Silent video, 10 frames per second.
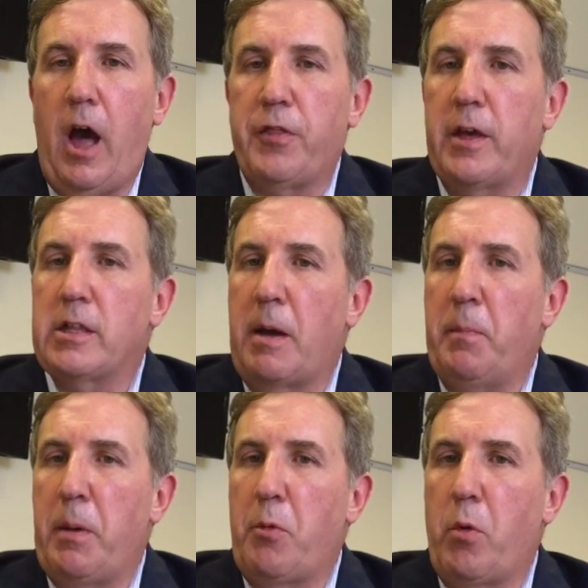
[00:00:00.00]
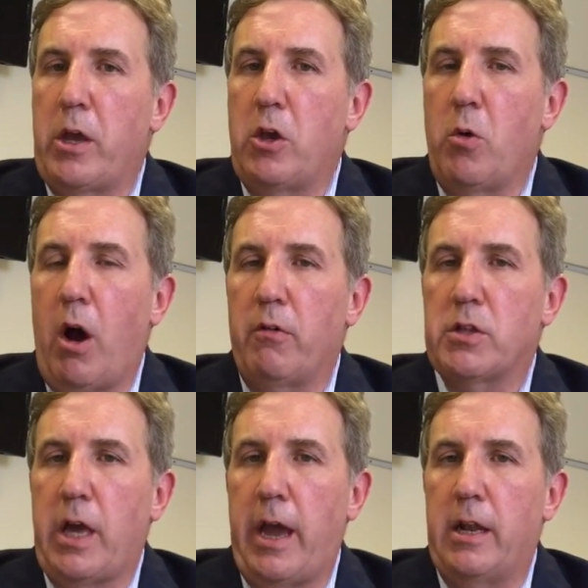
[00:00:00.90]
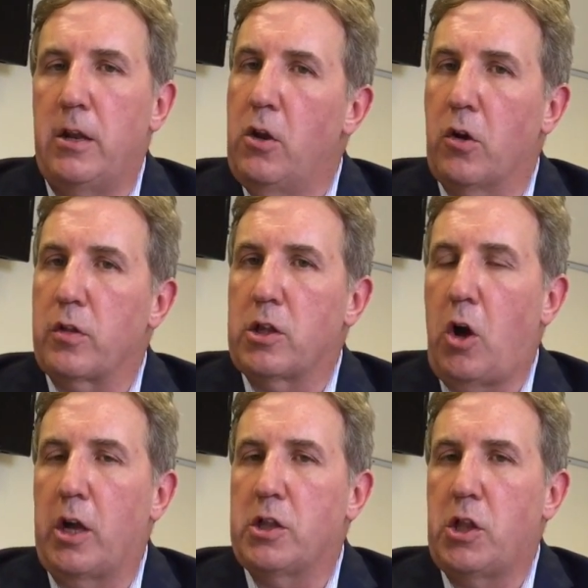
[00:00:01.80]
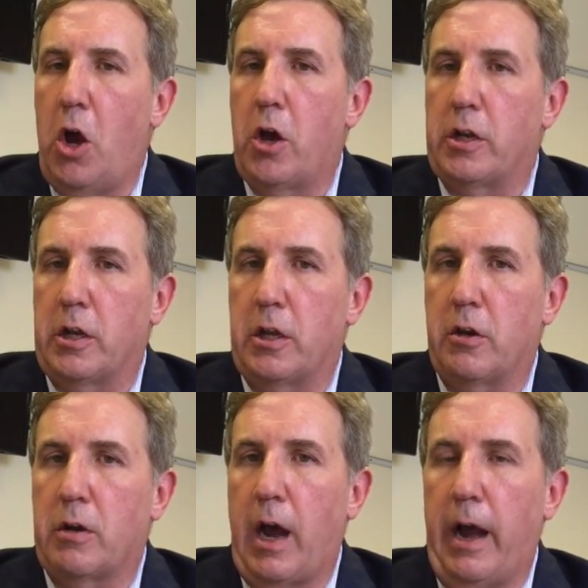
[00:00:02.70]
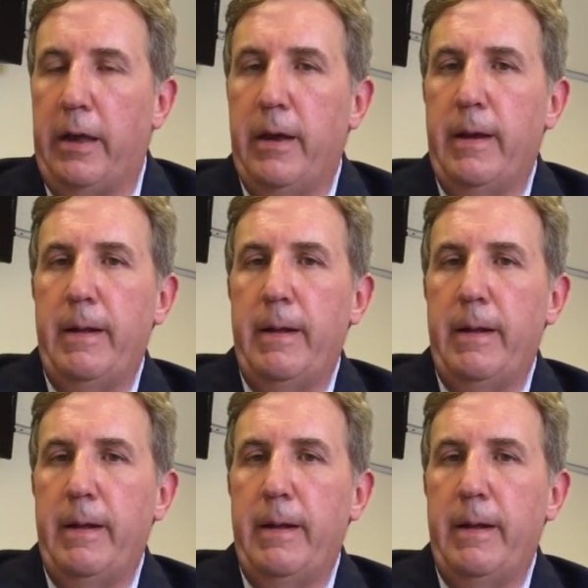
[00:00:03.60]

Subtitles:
I think some people where you are saying, look, the tide's turned in the UK.